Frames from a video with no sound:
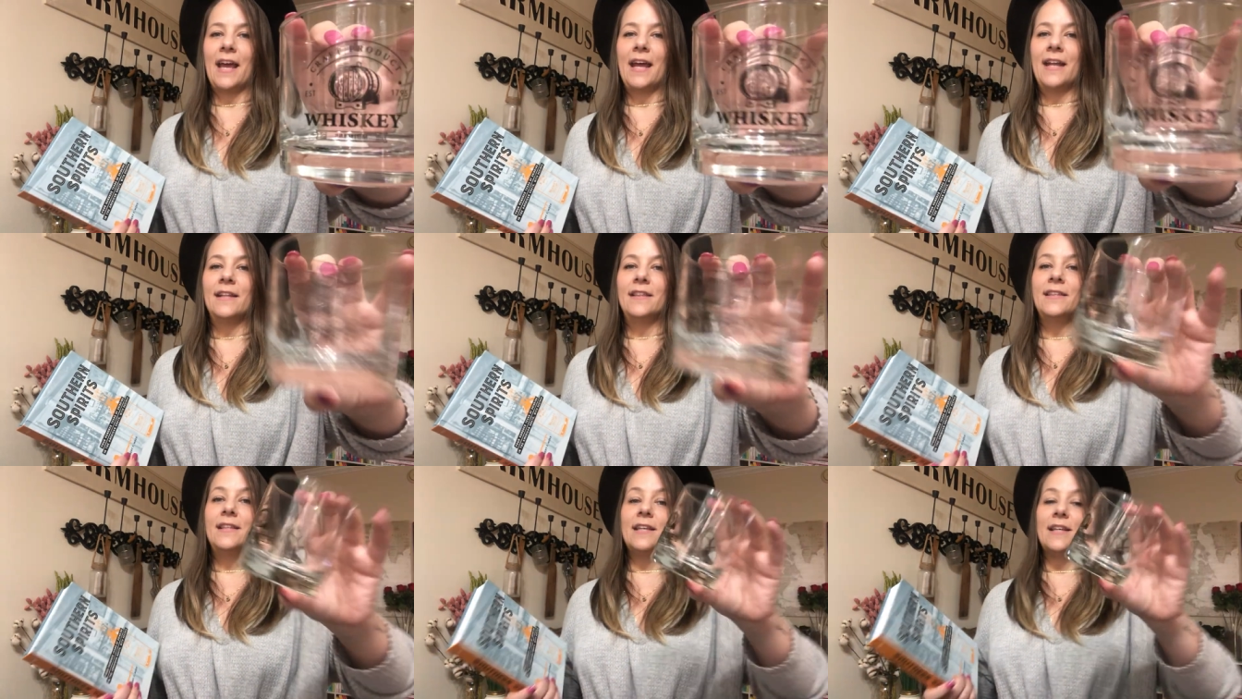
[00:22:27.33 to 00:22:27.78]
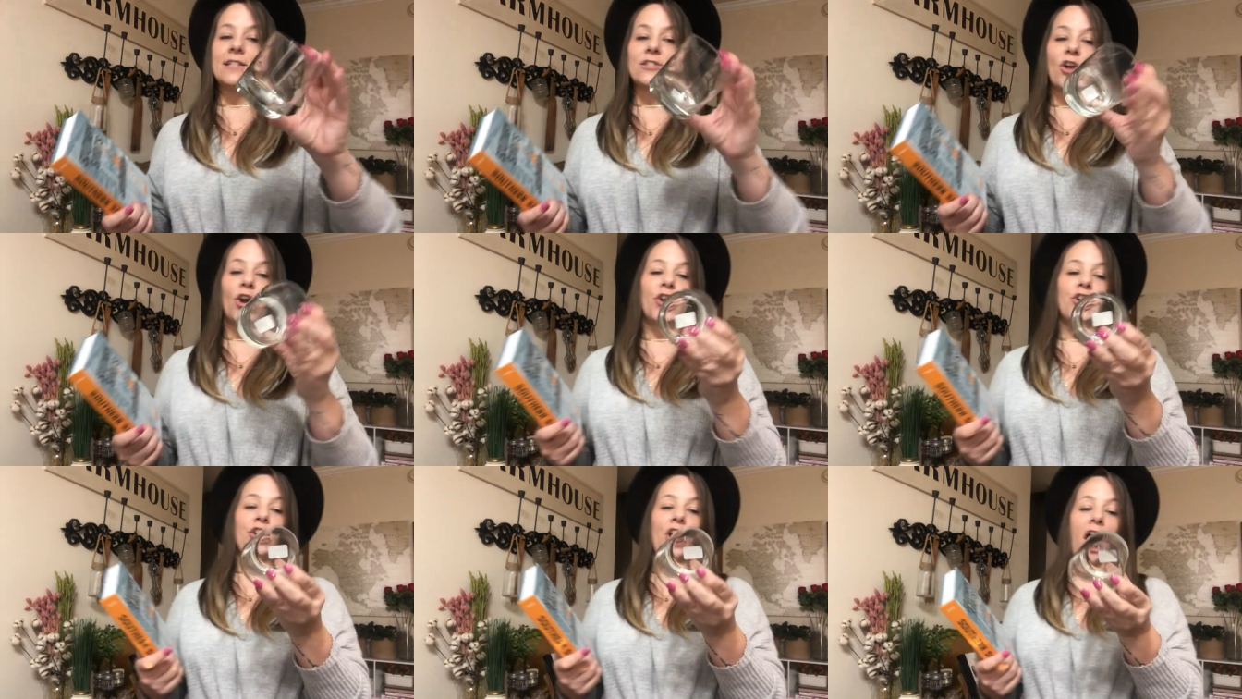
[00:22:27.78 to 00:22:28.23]
and these
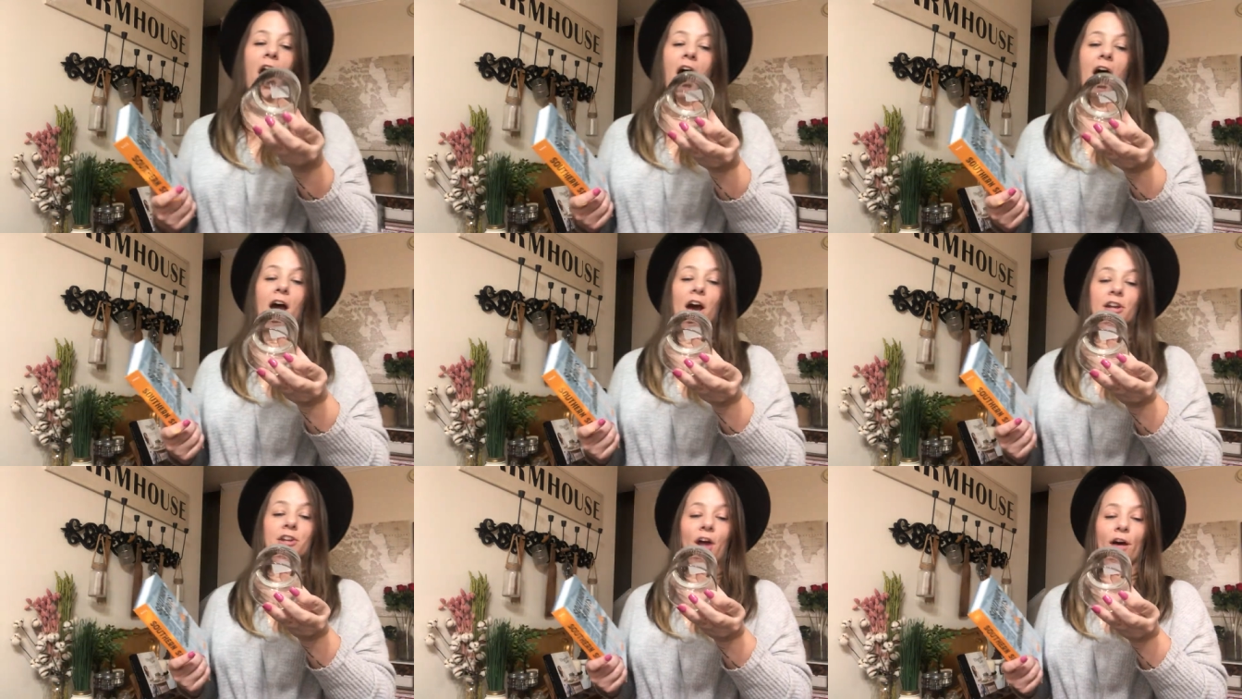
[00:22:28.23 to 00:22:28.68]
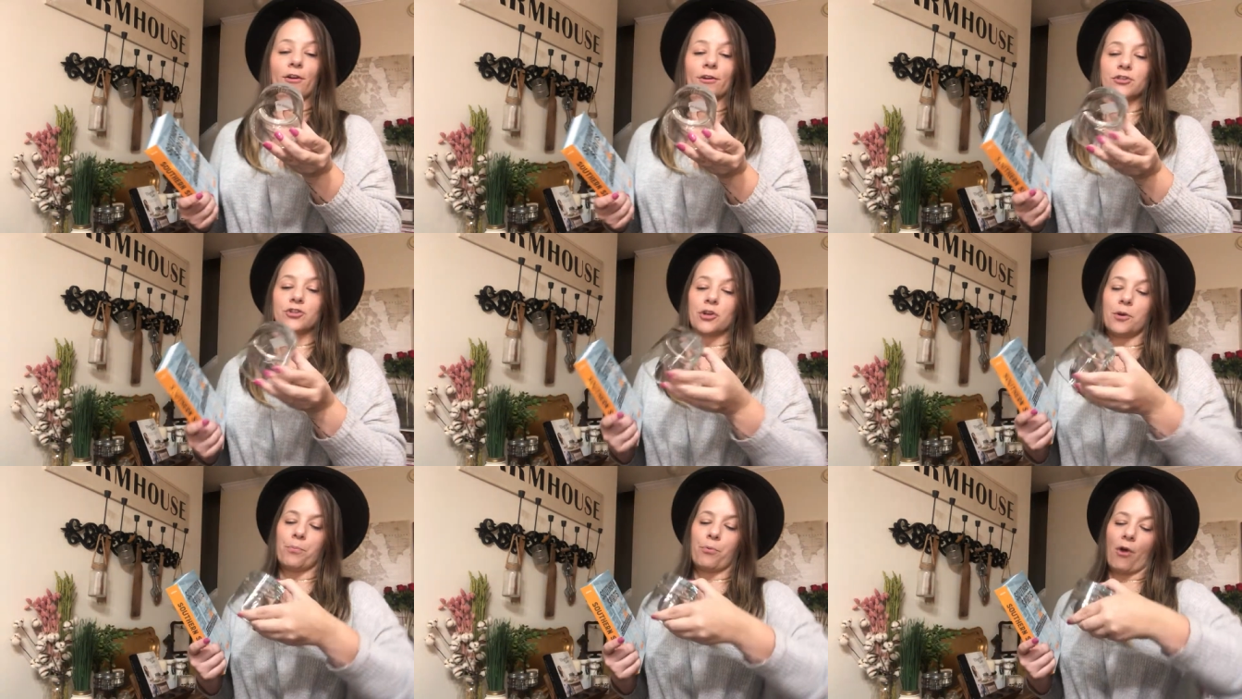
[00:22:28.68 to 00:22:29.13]
are not a Dollar
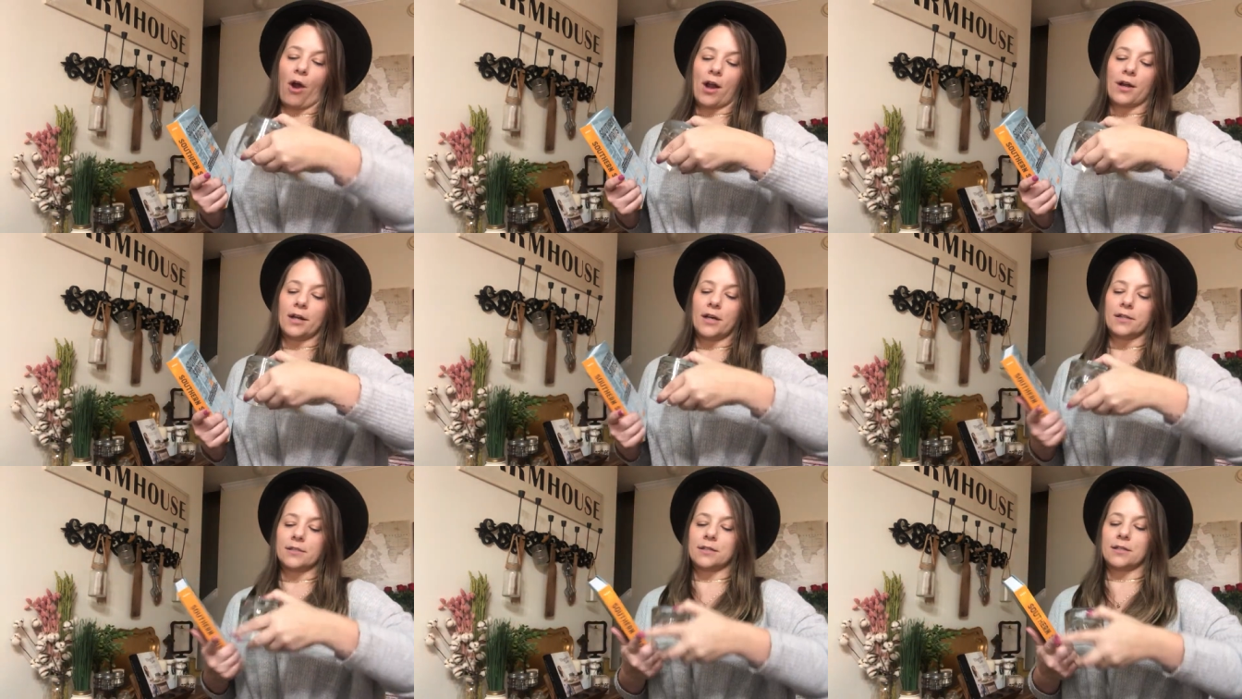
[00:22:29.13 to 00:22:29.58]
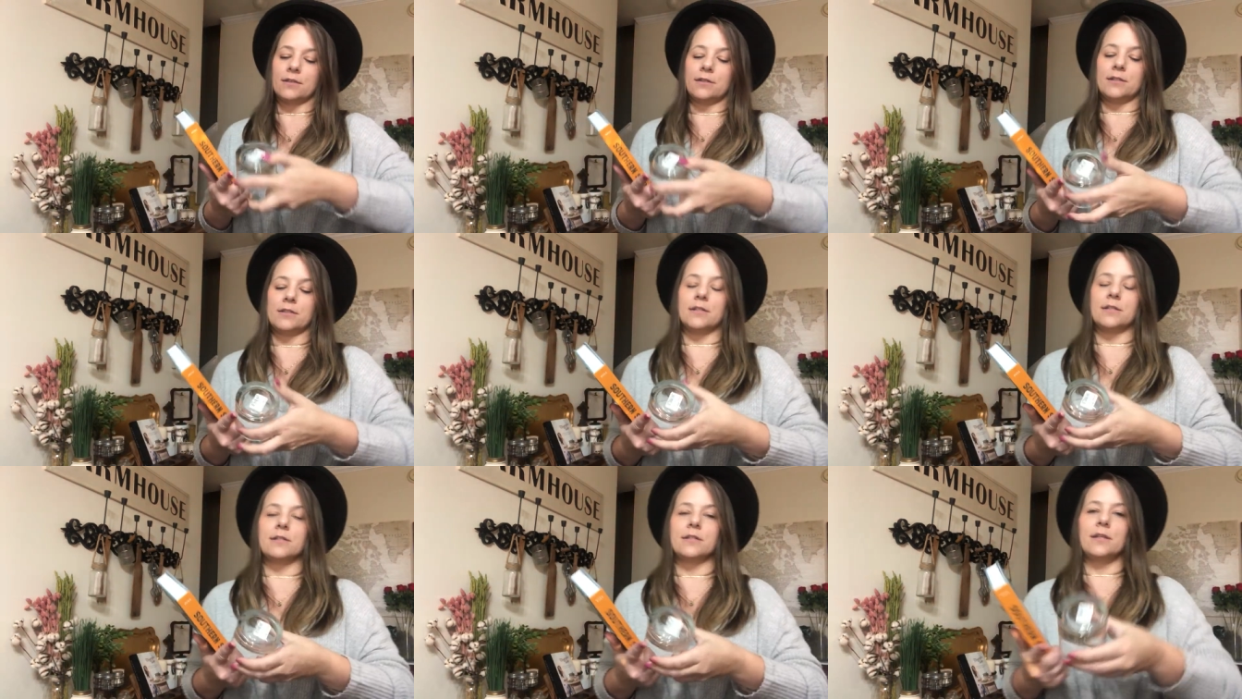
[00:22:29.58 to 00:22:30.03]
Tree product.
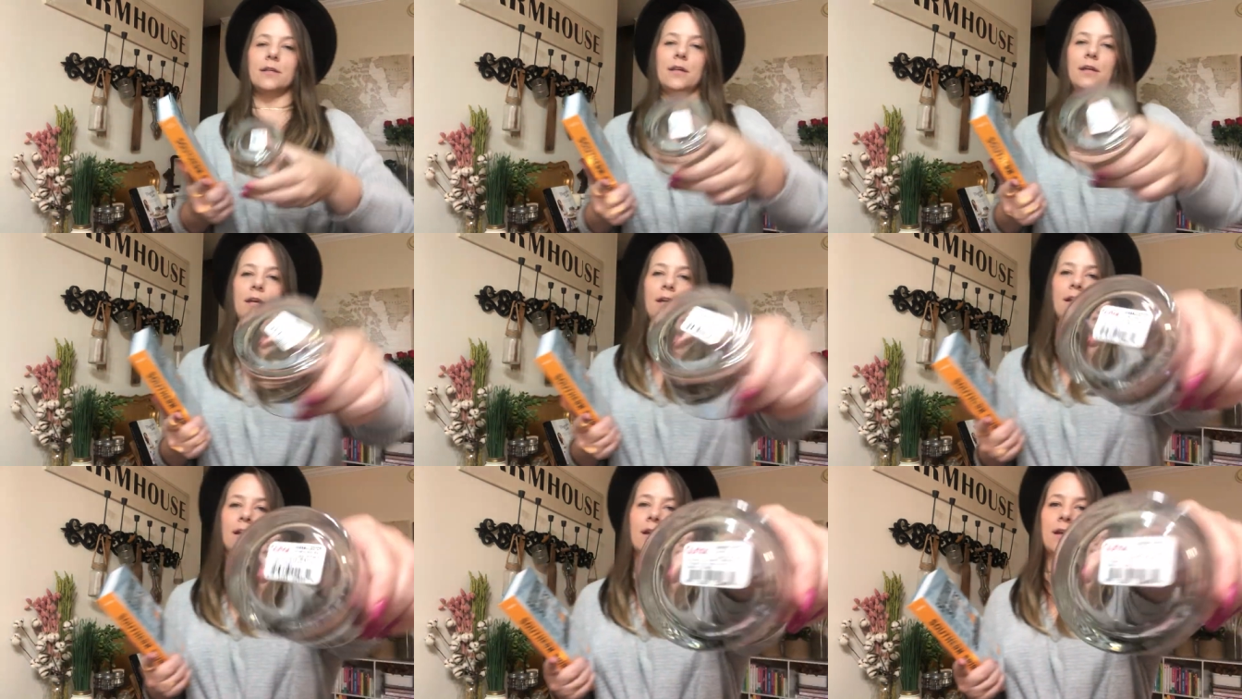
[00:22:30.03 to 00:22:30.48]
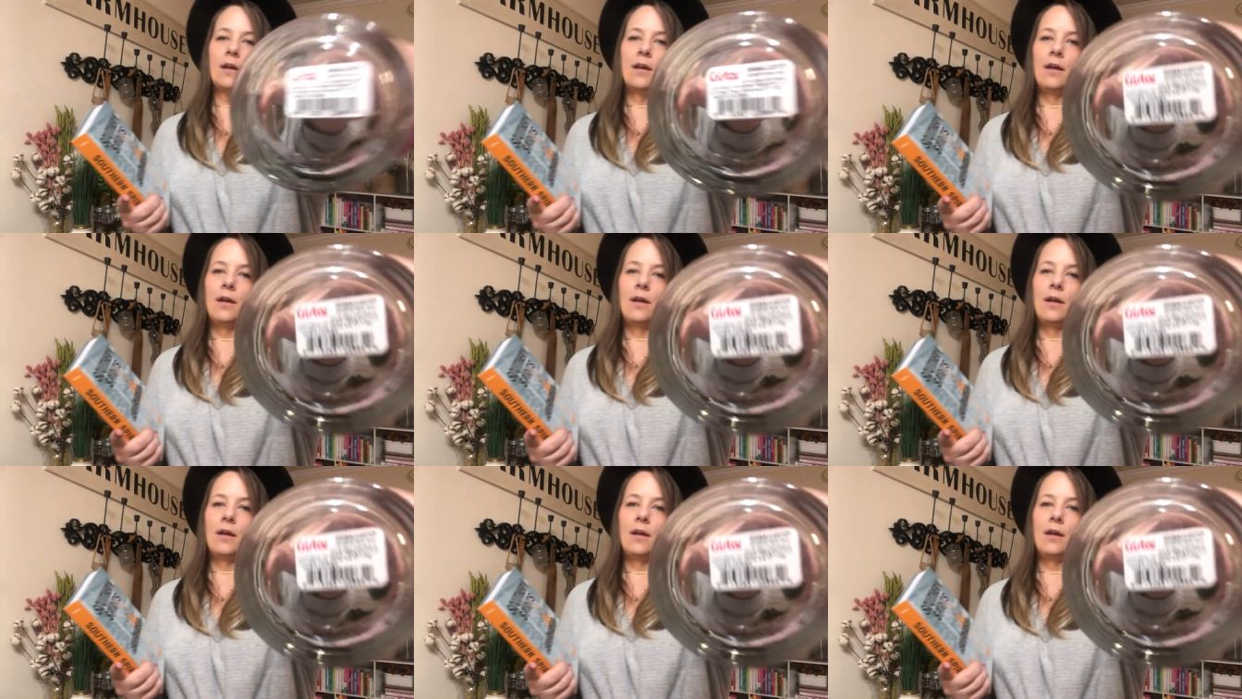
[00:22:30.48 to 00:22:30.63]
This is the